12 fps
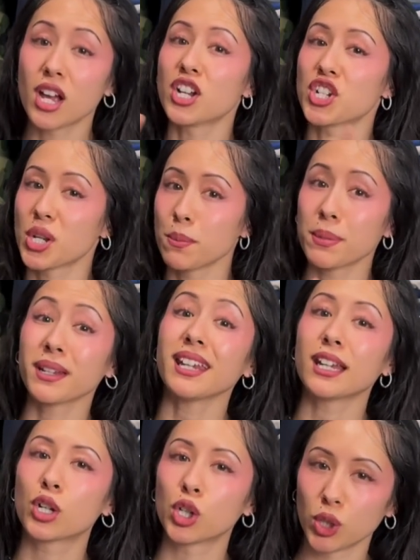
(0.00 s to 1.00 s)
Shipping
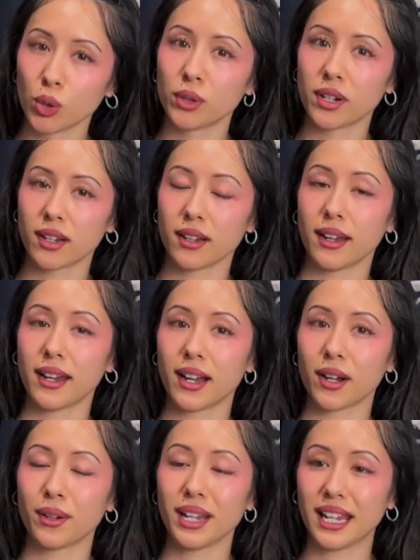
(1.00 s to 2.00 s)
included in
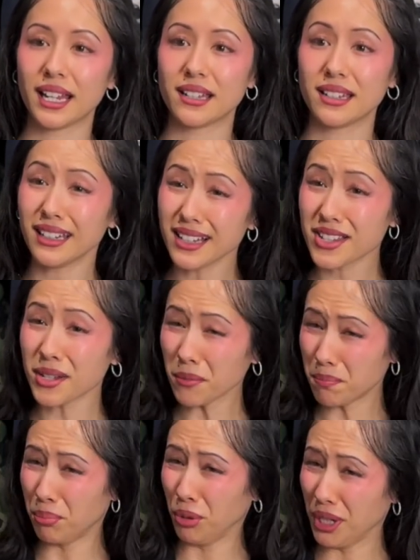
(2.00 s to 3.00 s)
here, and it's a
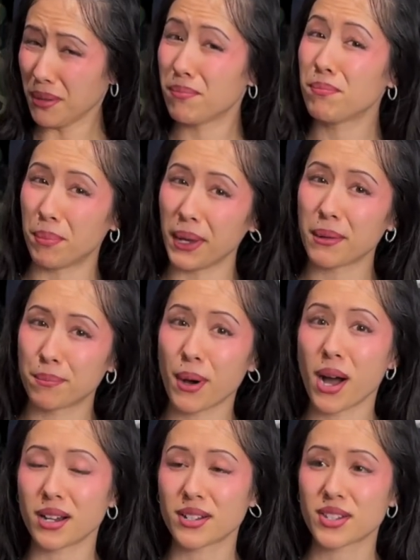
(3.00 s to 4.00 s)
pretty big
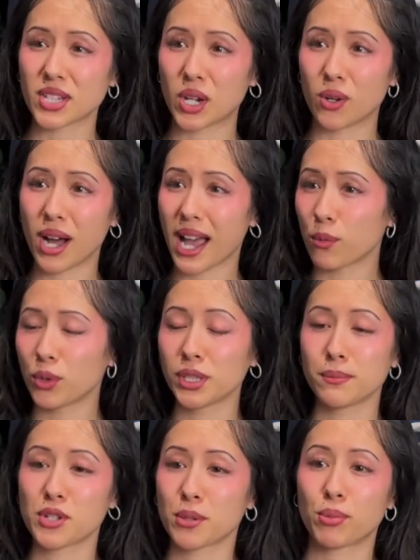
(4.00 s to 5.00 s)
box, so I wouldn't
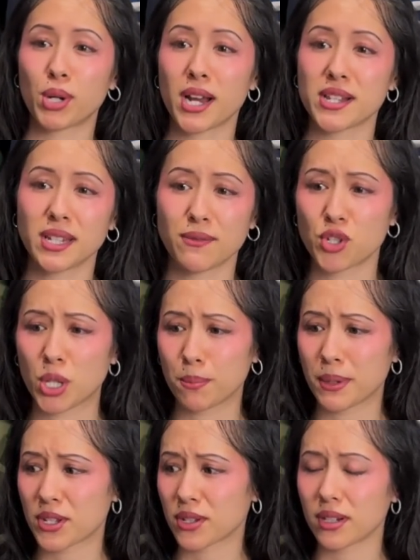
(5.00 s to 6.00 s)
be surprised if
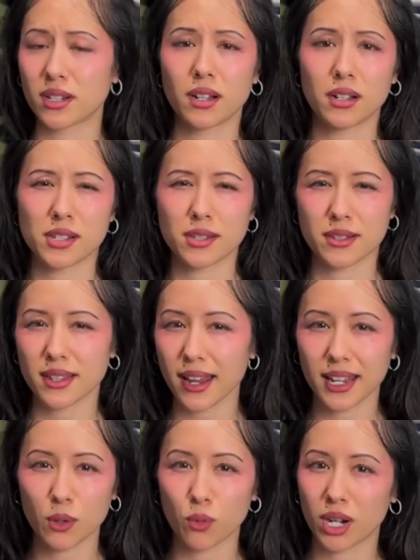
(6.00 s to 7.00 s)
shipping's gonna cost us
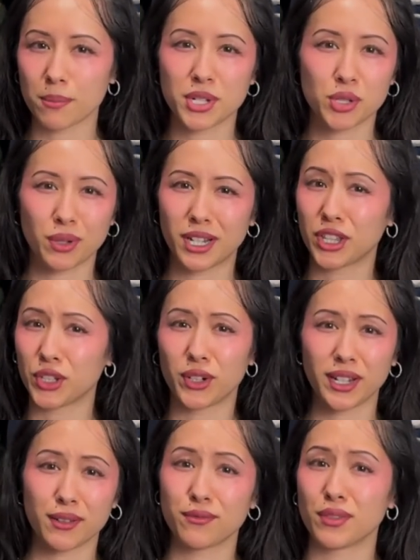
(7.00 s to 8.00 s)
anywhere between $30 and